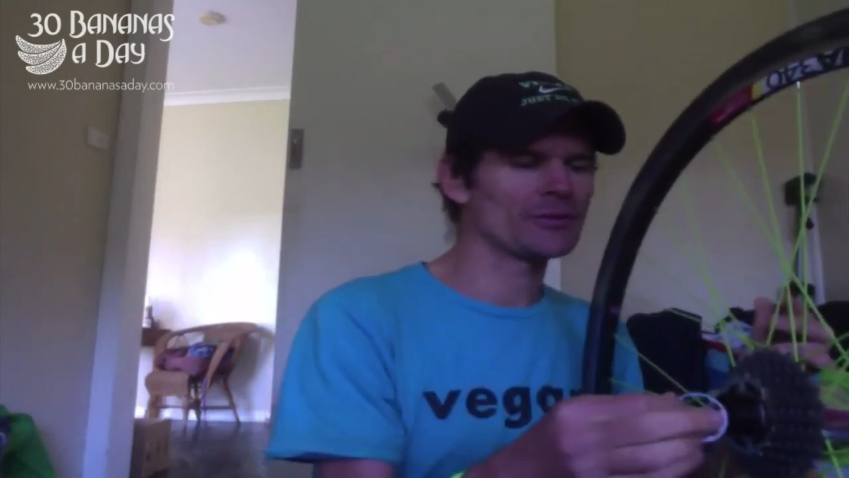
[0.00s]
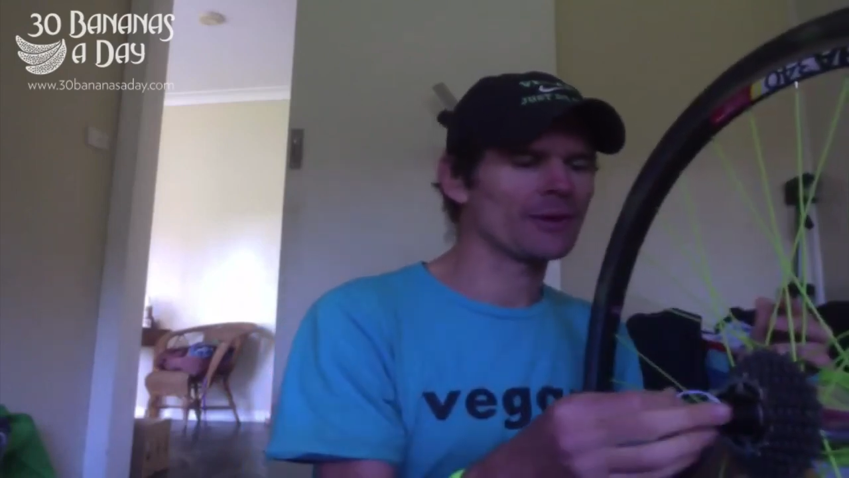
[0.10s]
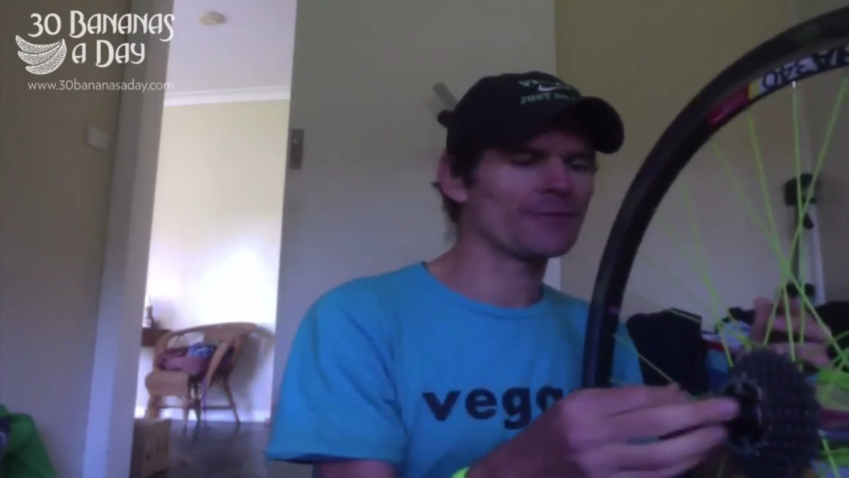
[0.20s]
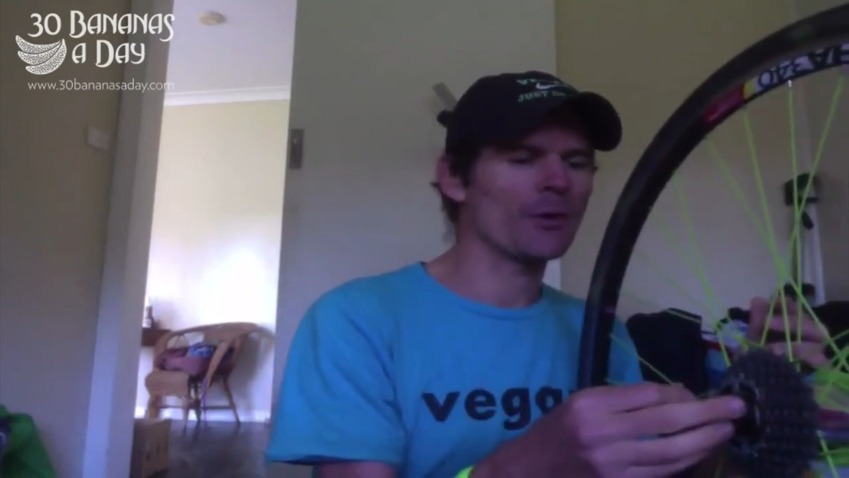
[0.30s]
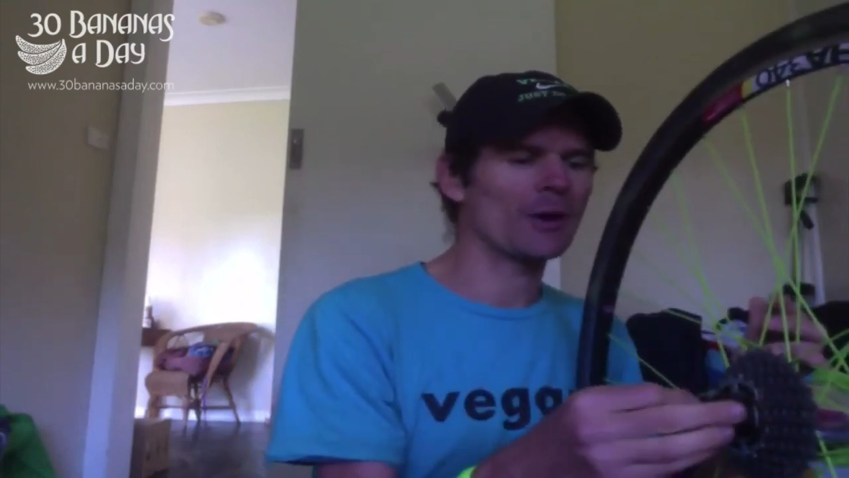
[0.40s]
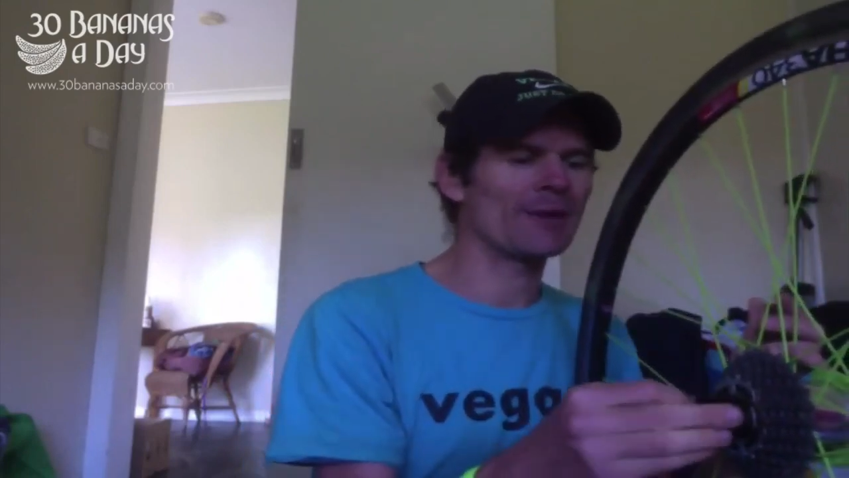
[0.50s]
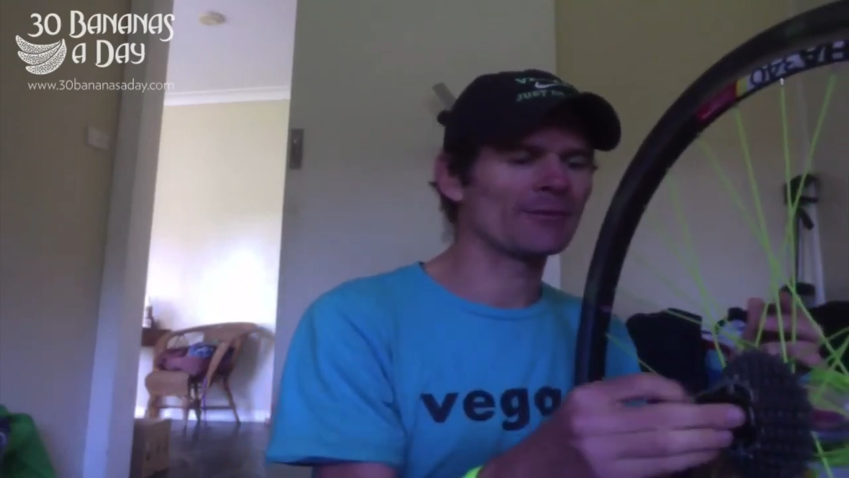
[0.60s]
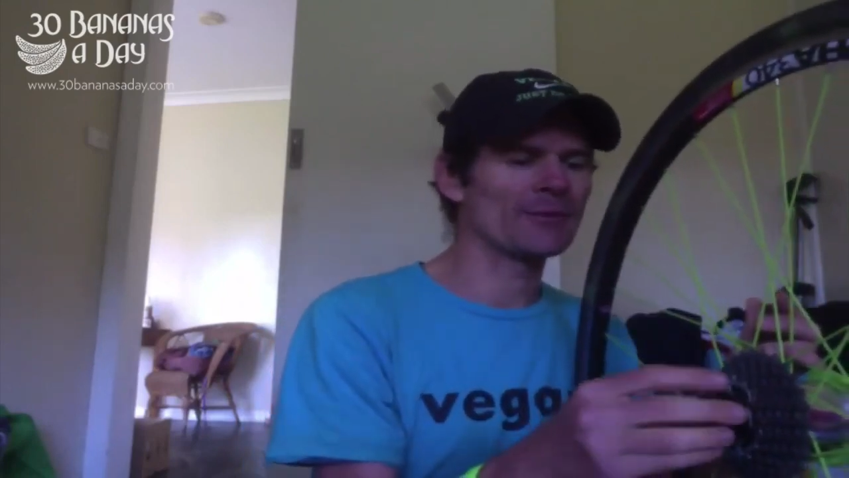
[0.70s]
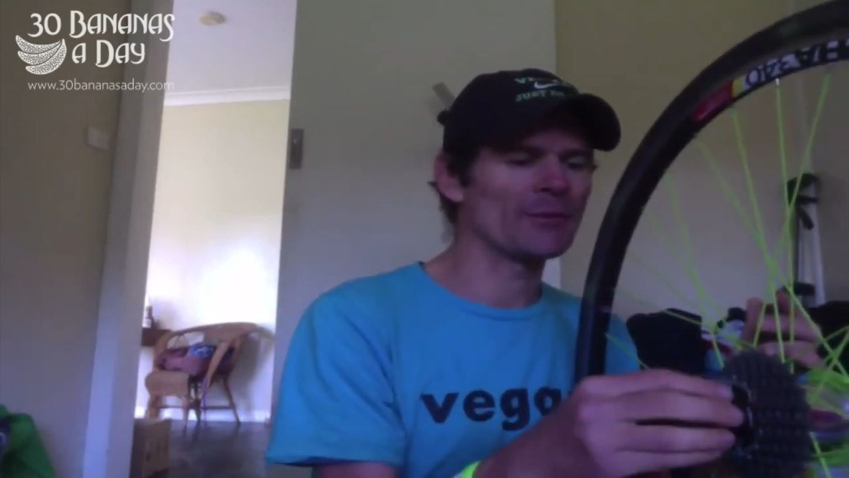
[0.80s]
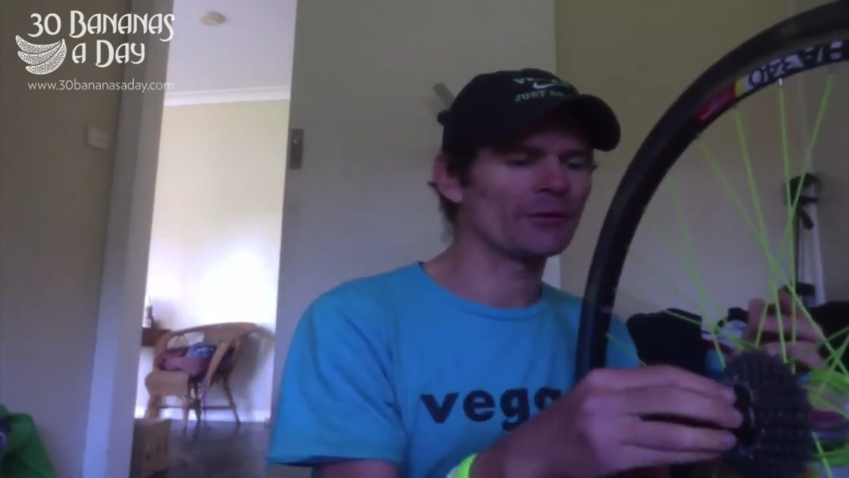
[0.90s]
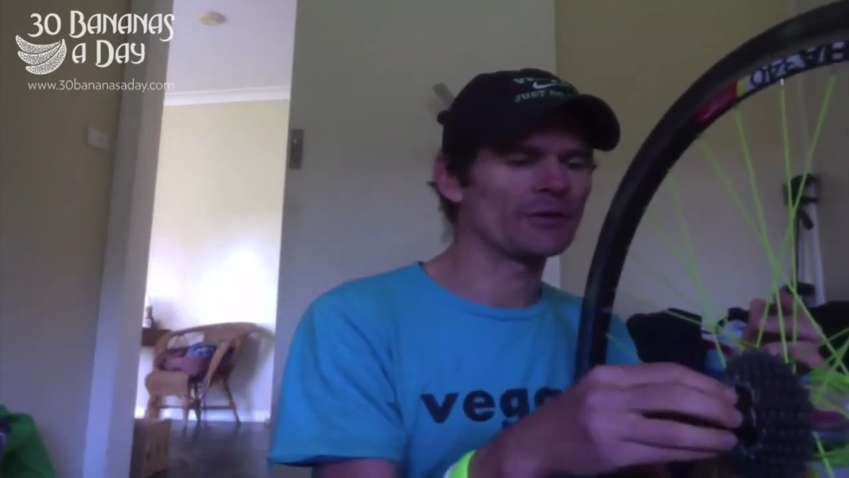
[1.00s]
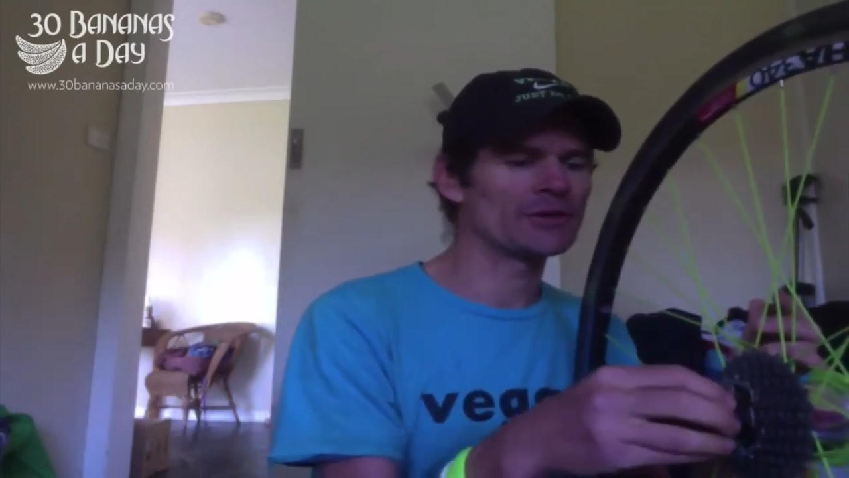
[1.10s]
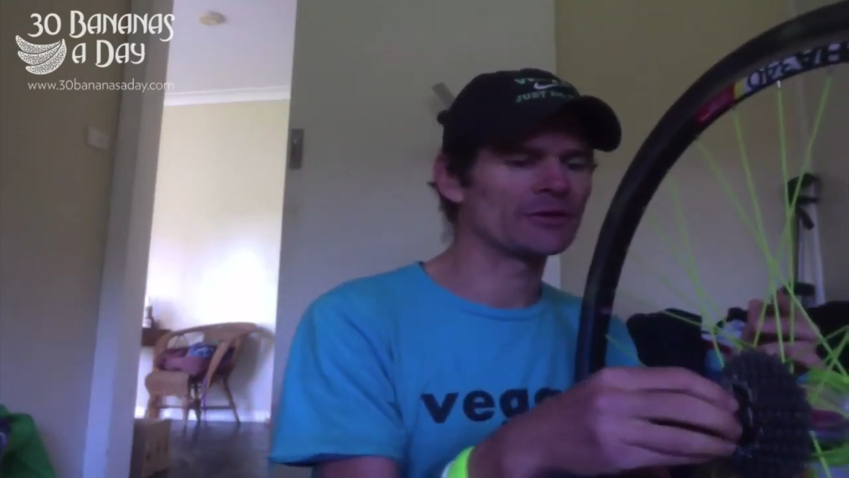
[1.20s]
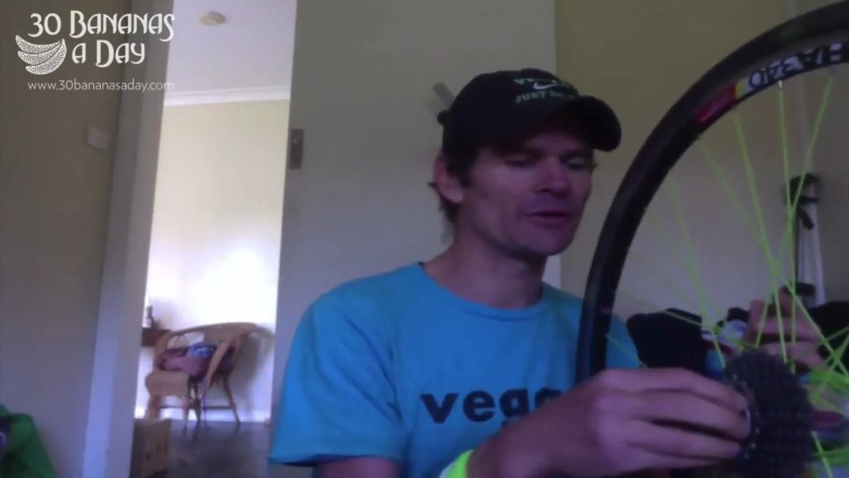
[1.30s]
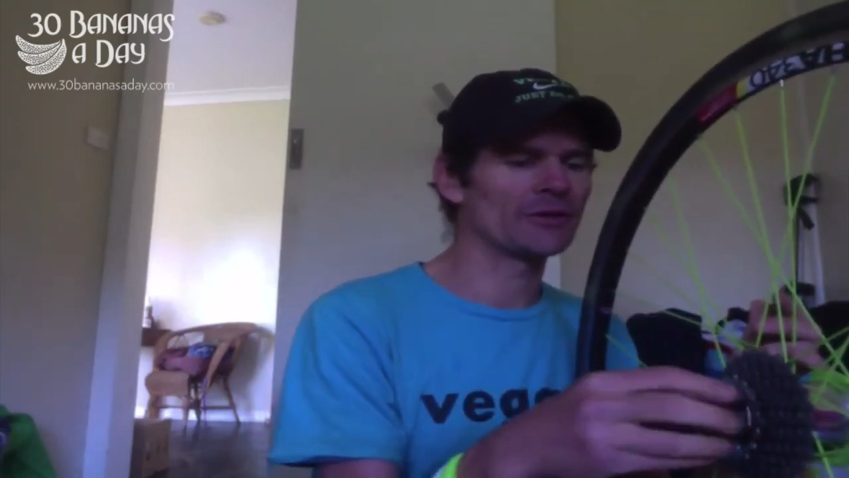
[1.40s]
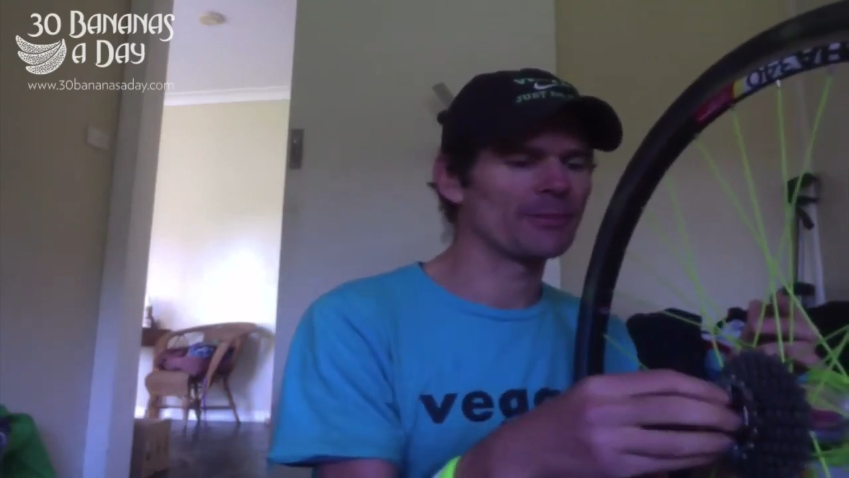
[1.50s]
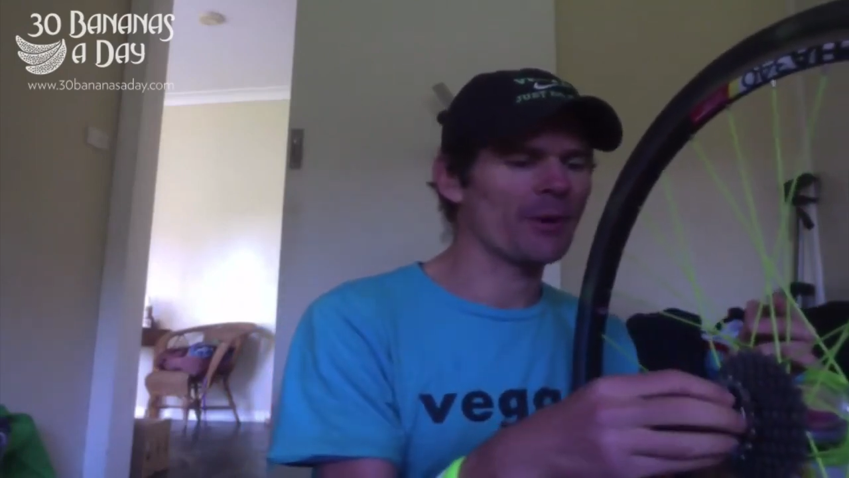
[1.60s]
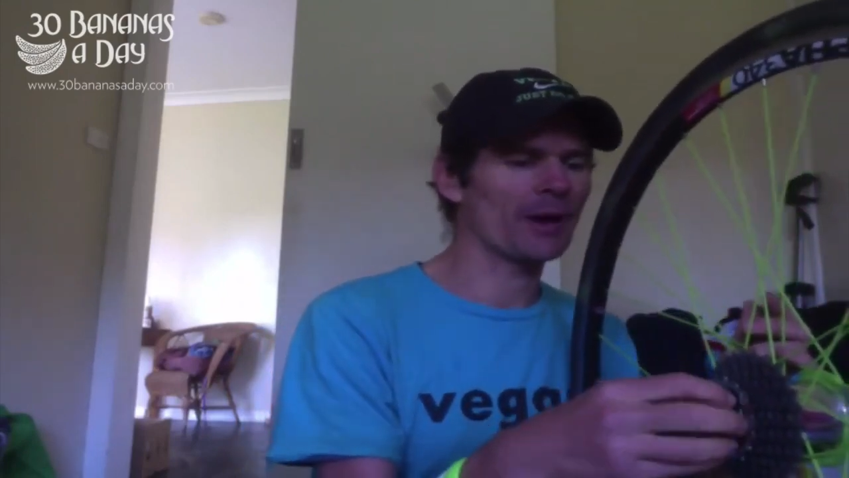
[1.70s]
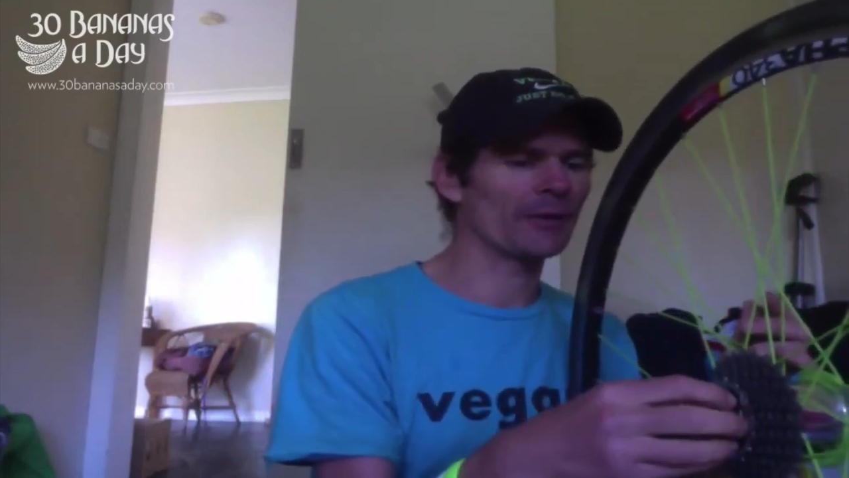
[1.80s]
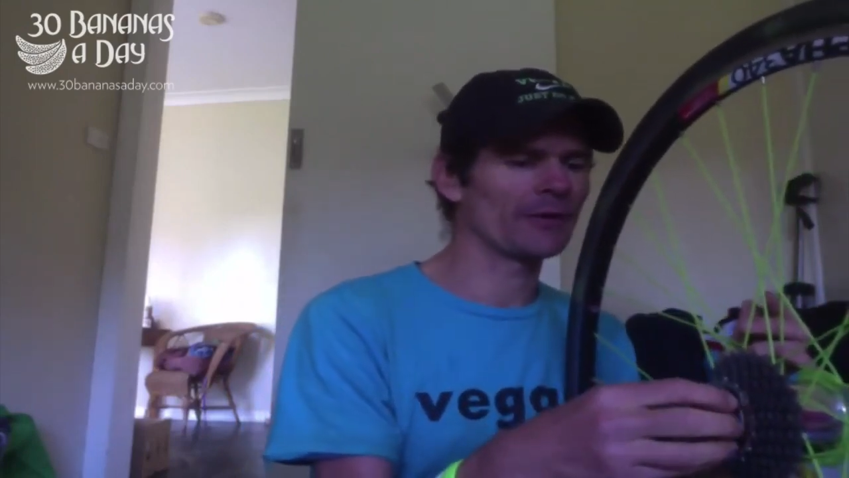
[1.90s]
You want to have more comfort, more efficiency. So
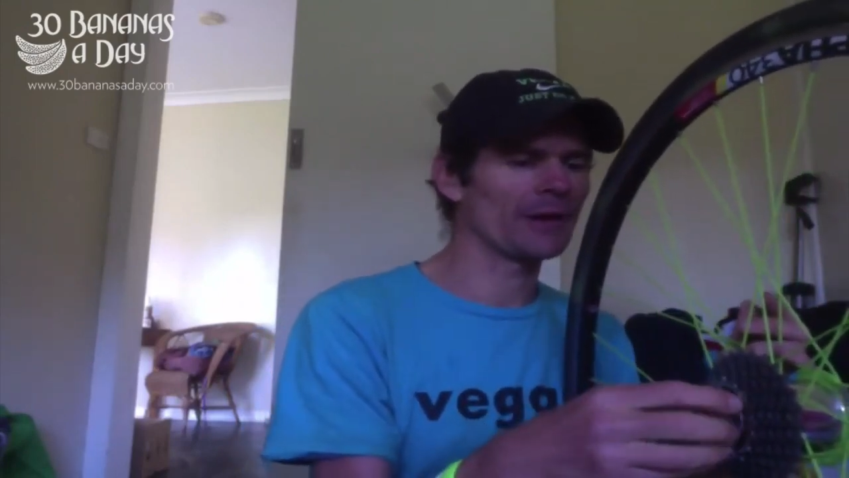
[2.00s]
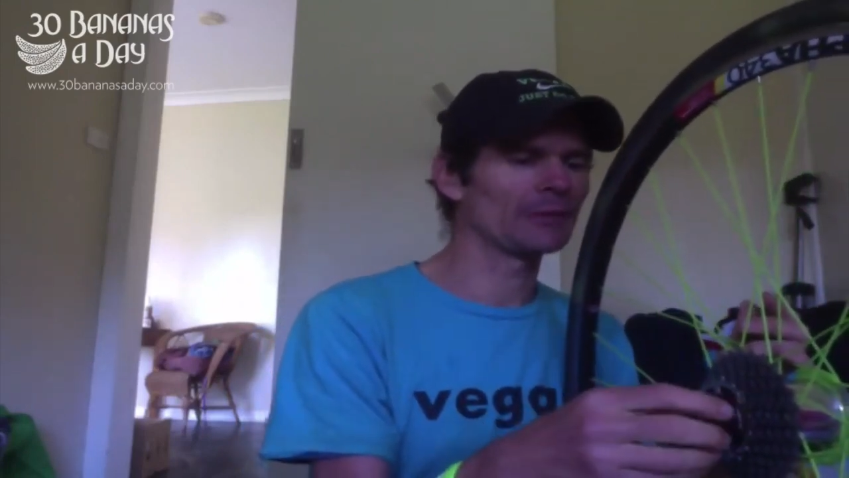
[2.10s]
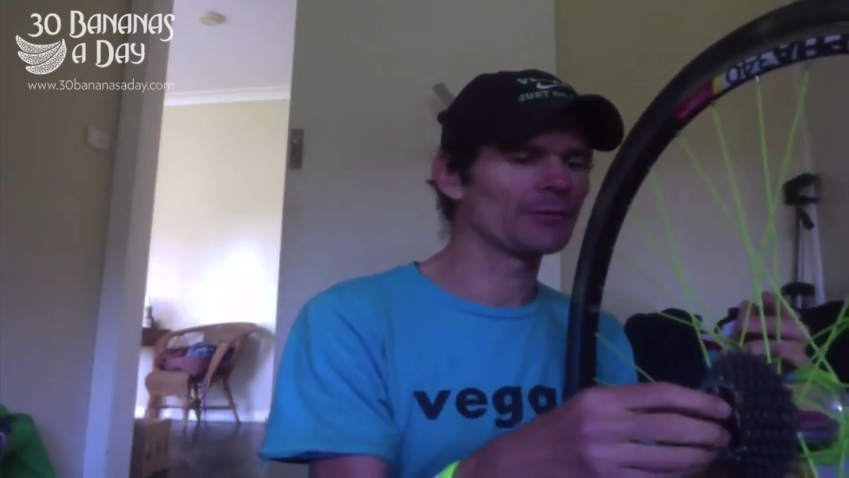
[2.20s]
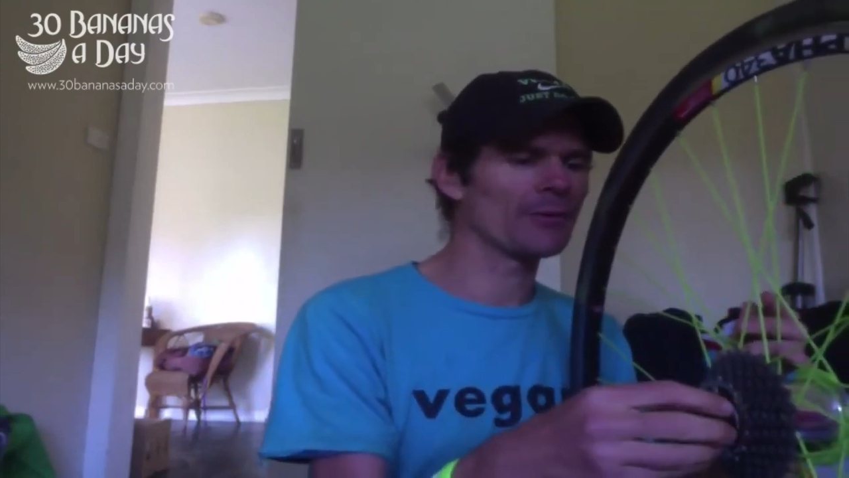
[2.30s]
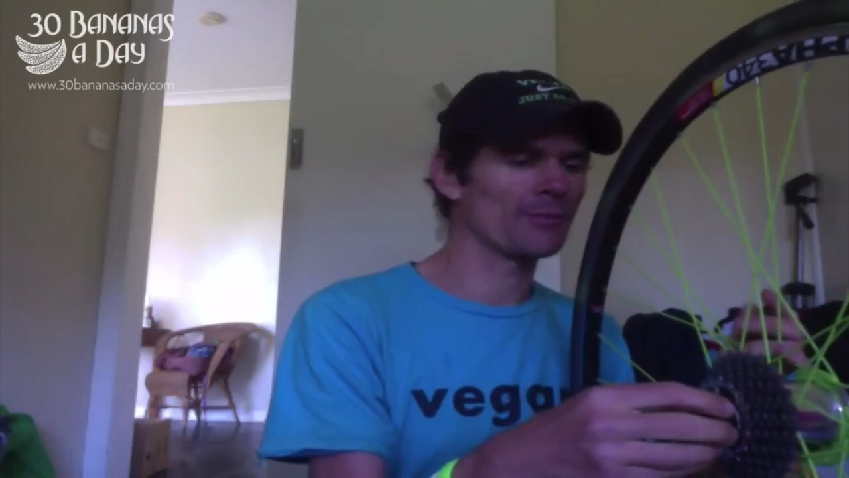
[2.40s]
bike fit is more